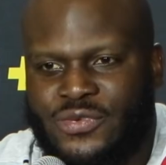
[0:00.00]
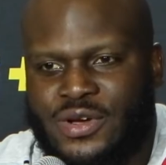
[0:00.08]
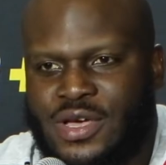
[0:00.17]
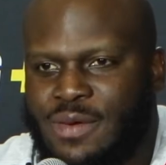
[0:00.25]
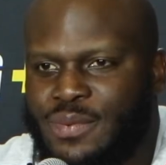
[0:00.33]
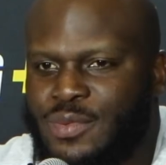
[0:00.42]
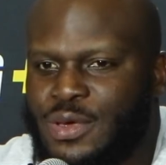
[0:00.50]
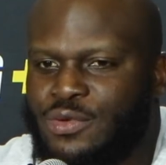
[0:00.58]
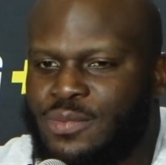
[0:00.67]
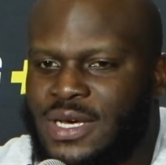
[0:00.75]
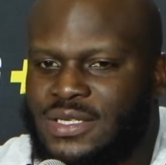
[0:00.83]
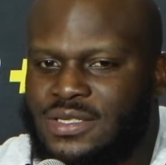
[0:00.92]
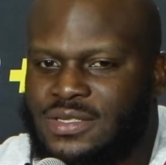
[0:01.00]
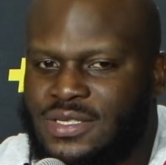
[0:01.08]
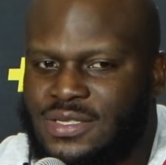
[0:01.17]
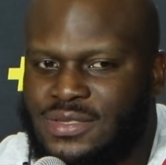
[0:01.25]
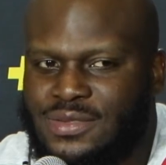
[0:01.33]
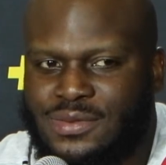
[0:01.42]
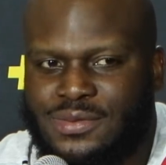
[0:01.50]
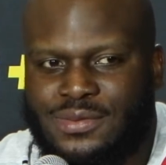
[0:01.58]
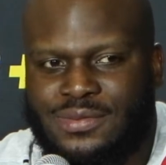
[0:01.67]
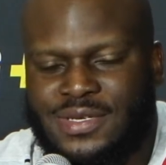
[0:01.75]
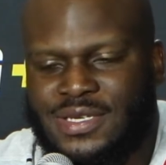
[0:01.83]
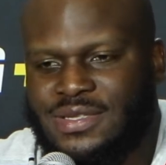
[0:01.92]
For helping me with my
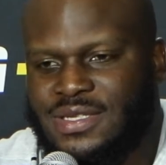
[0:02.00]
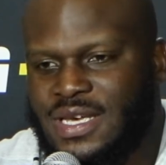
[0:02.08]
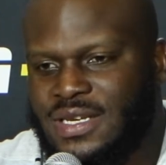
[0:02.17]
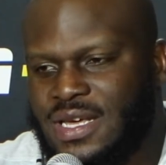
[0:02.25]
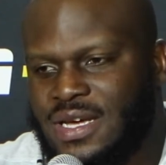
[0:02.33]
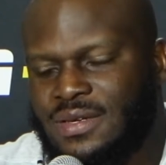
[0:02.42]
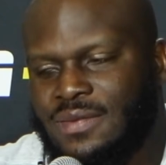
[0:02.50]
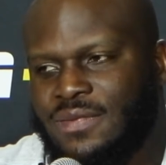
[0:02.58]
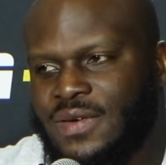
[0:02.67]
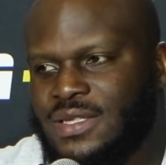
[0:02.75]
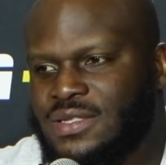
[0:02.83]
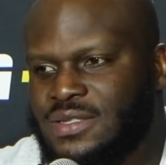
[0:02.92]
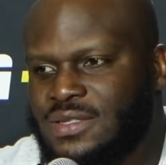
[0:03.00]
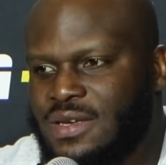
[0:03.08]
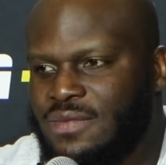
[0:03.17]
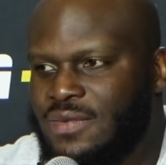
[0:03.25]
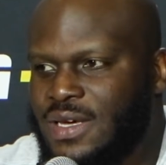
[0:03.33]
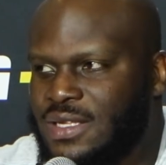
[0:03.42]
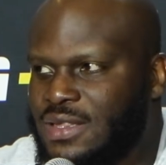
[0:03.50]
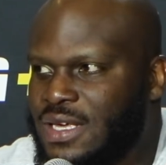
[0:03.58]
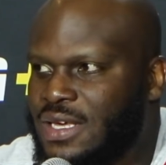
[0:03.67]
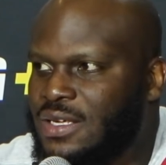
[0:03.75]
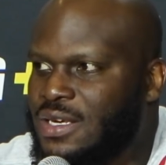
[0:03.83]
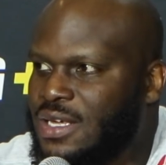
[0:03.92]
jiu-jitsu and takedown defense and stuff like
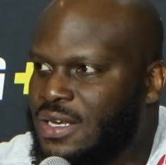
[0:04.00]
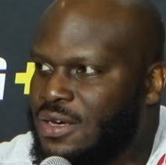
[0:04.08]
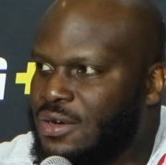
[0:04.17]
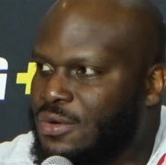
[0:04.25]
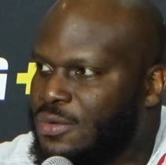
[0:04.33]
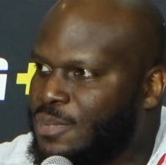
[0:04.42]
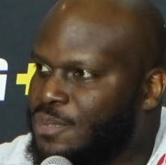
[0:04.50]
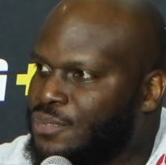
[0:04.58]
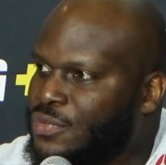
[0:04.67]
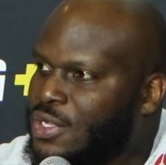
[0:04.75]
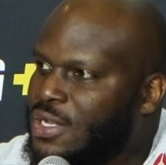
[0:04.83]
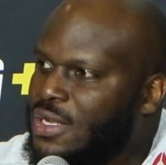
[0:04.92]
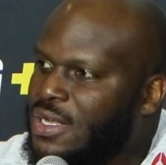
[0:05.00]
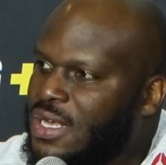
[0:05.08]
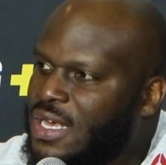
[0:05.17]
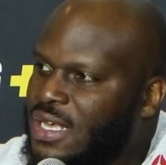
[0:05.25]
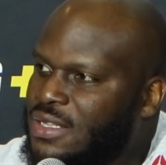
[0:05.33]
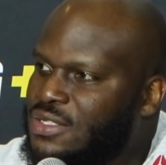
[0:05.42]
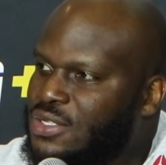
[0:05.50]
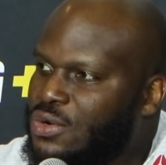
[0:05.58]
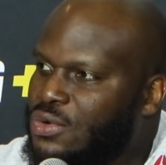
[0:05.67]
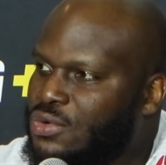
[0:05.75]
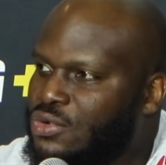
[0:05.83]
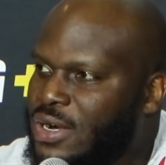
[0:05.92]
that. And um,
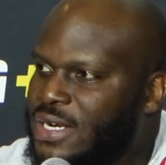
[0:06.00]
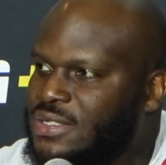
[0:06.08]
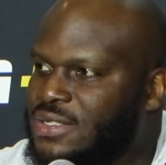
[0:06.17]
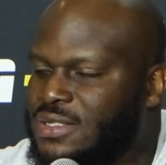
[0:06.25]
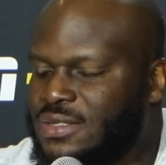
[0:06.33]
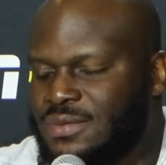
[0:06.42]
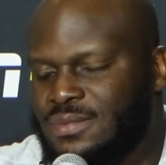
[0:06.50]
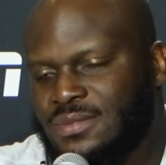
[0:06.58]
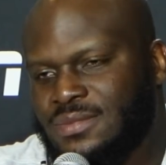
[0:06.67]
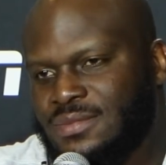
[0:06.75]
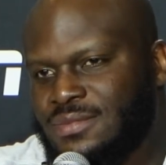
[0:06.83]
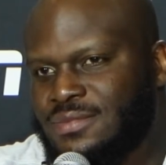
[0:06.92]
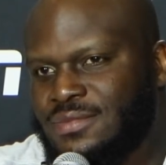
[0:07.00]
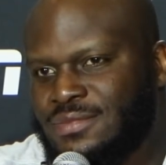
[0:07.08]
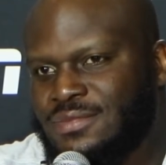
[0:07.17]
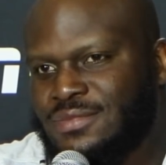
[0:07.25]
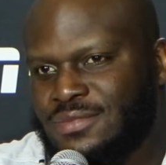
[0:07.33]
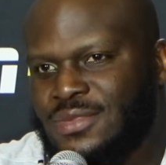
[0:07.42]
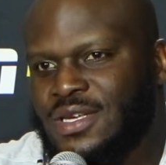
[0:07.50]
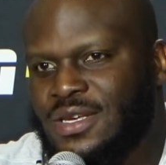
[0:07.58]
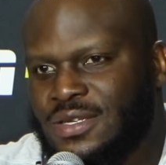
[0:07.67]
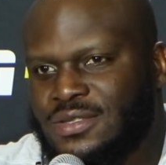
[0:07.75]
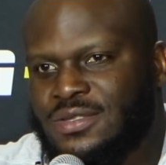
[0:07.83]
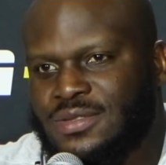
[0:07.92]
Henzo Gracie.
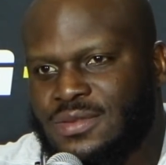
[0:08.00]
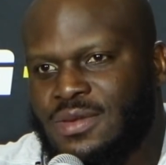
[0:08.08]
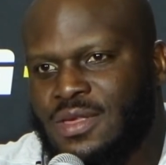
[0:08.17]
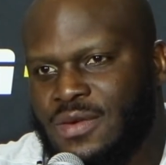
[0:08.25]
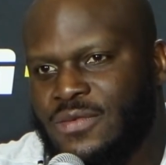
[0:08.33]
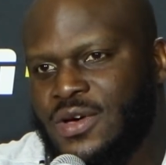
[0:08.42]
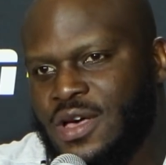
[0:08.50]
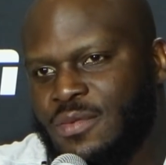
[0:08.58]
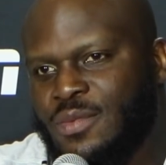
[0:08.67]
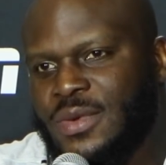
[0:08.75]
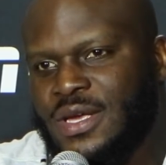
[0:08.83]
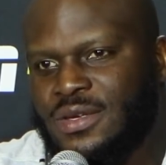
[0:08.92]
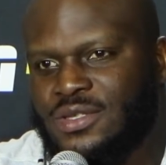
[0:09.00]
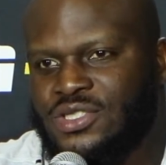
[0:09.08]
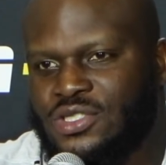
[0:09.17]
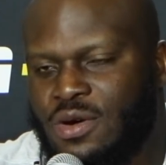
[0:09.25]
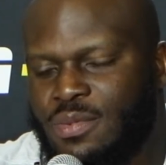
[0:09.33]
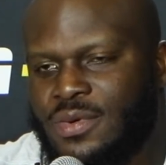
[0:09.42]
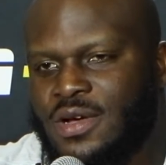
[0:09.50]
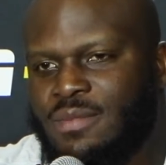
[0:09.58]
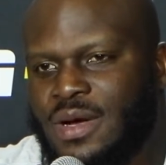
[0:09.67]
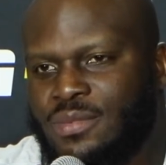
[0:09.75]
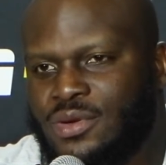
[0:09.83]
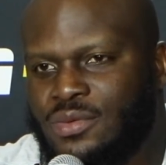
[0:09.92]
Yes. For helping me sharpen
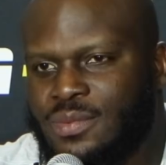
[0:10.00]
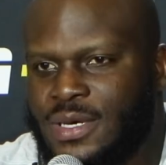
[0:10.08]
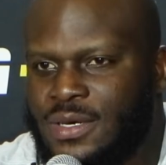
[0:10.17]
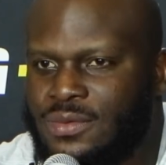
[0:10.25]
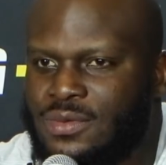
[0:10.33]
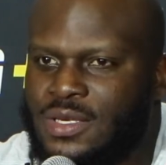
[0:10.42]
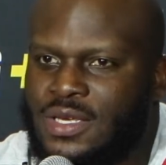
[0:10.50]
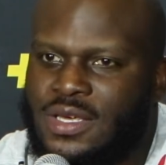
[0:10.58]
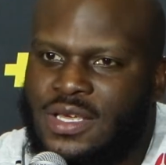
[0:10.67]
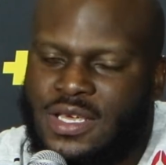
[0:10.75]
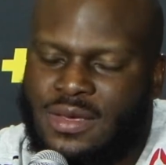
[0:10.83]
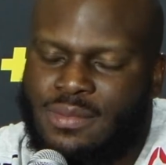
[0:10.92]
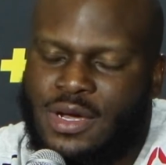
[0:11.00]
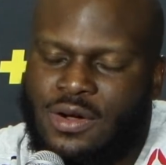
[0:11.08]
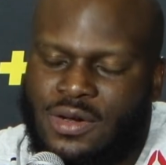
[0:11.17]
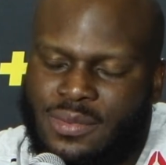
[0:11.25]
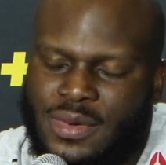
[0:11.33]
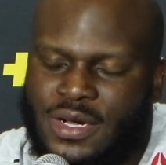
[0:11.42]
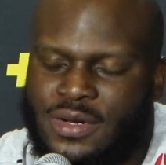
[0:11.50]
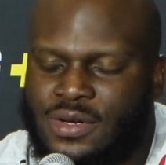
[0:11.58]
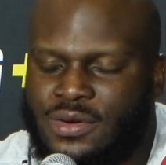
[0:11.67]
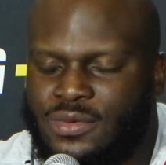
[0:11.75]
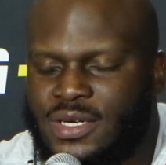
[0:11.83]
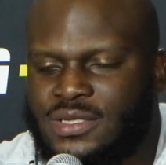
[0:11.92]
up my blue belt and my All
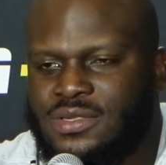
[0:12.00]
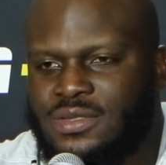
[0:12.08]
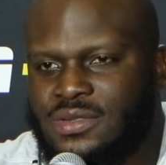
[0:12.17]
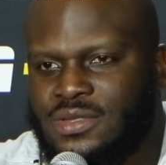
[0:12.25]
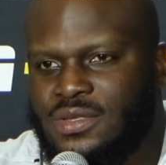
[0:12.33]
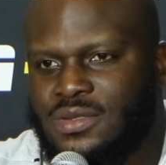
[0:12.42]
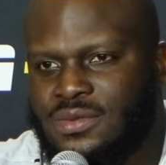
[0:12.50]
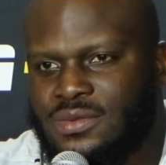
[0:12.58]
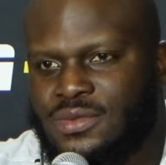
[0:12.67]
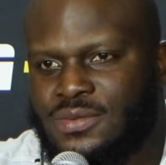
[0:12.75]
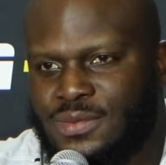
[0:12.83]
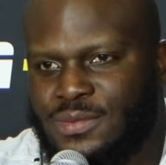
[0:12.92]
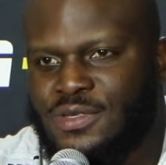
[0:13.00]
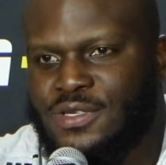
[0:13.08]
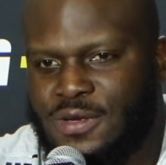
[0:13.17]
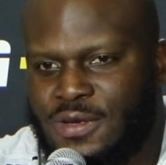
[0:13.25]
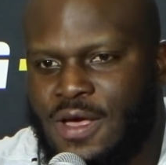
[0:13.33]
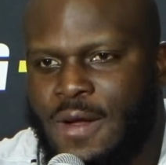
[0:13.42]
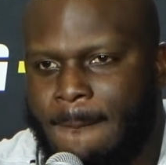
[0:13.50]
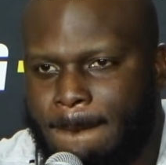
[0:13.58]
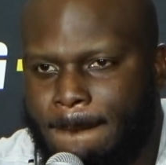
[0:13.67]
American wrestling skills. So, yeah.